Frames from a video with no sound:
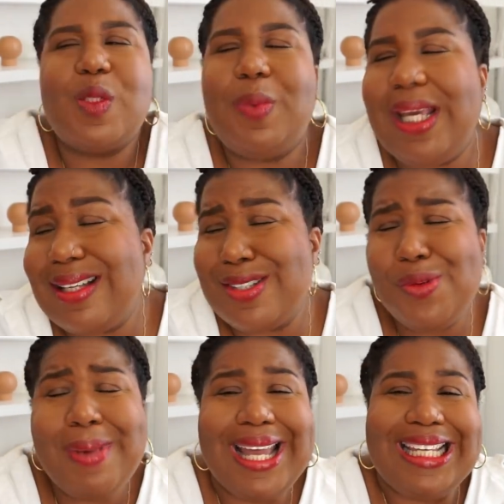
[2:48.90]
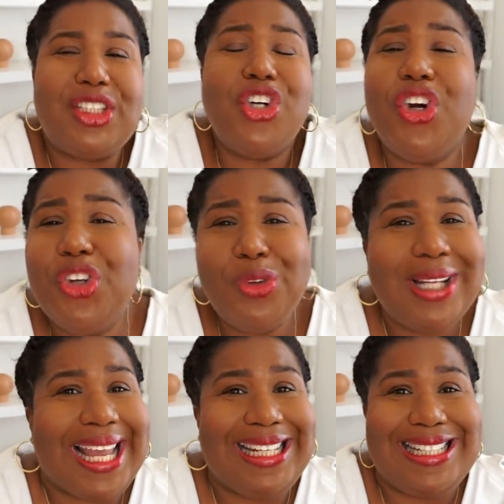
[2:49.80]
speak to my eternal
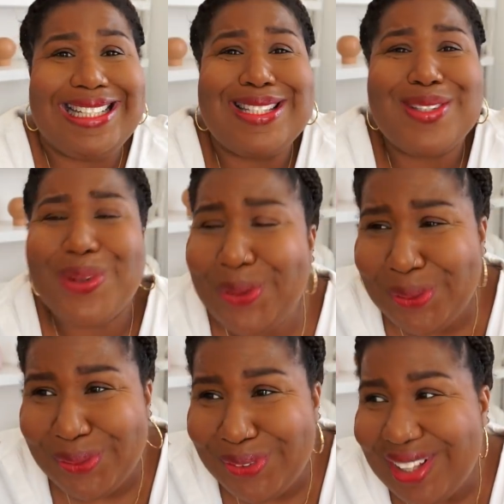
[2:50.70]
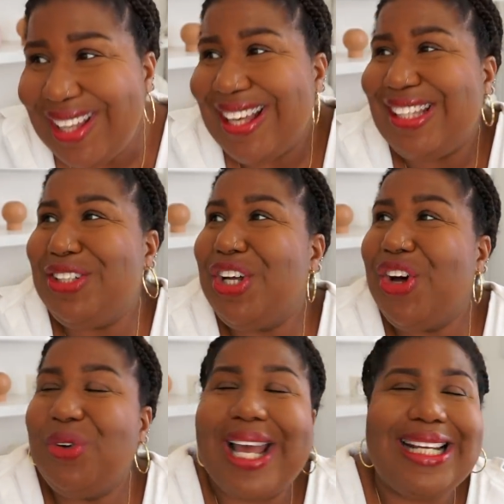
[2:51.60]
90s soul. You
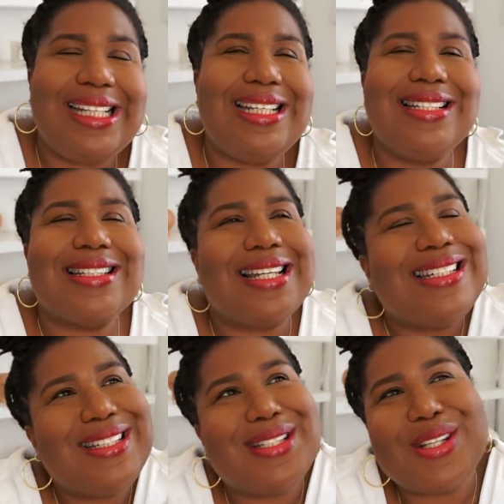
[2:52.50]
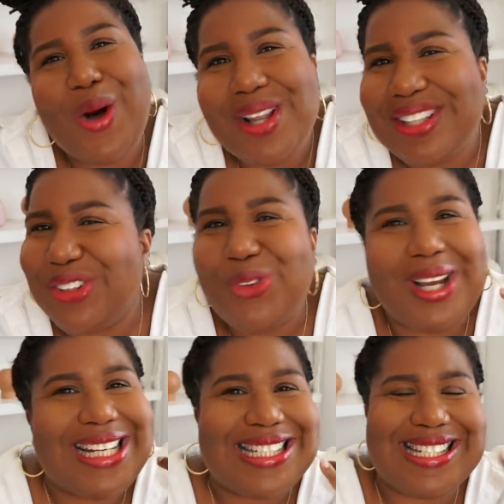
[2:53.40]
know, 90s, let's just call it the
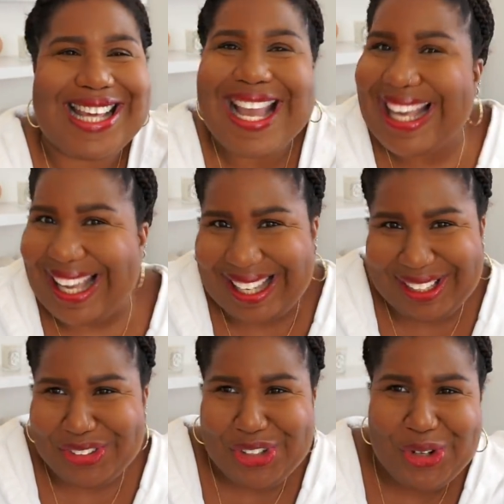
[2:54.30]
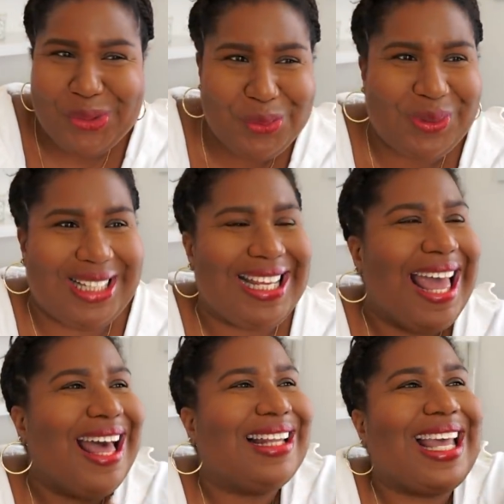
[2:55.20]
greatest decade, you know, when
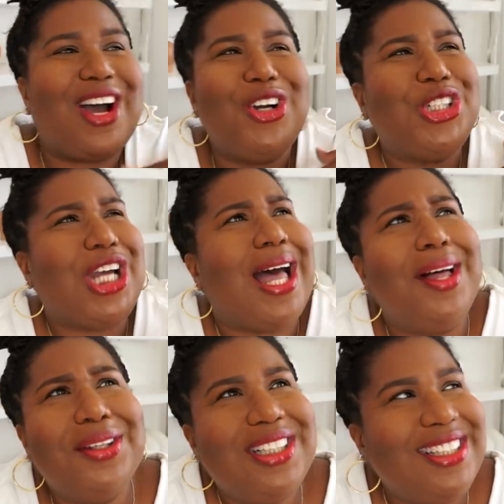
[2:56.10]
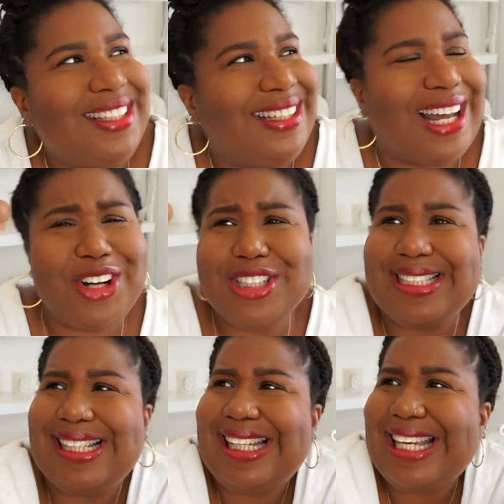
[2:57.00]
like our childhood, our
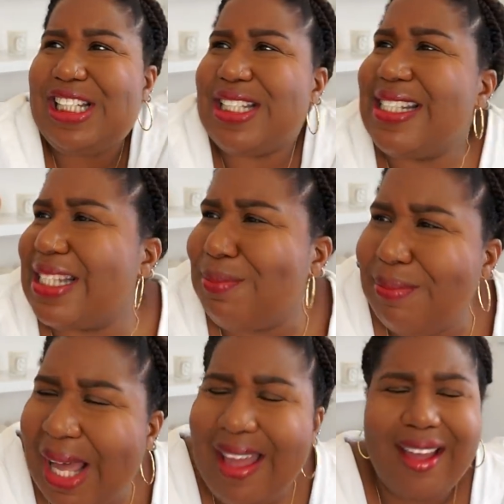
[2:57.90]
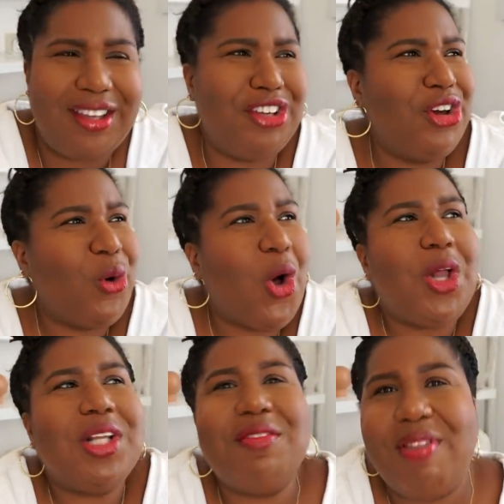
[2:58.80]
teenageism, you know,
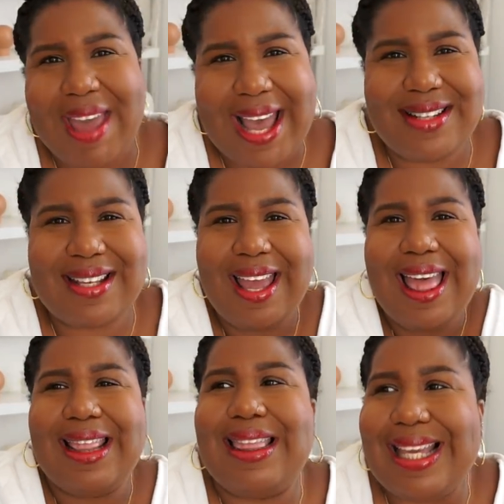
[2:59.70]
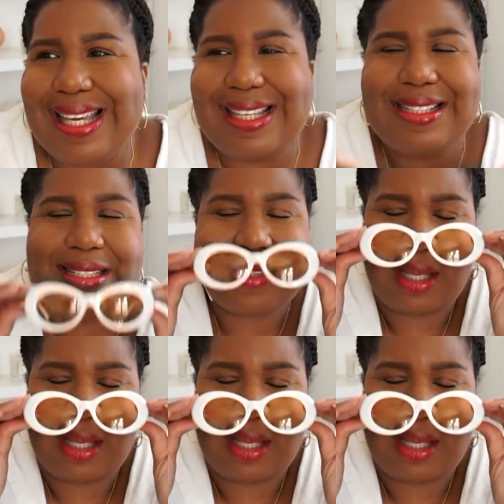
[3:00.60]
all of that. These,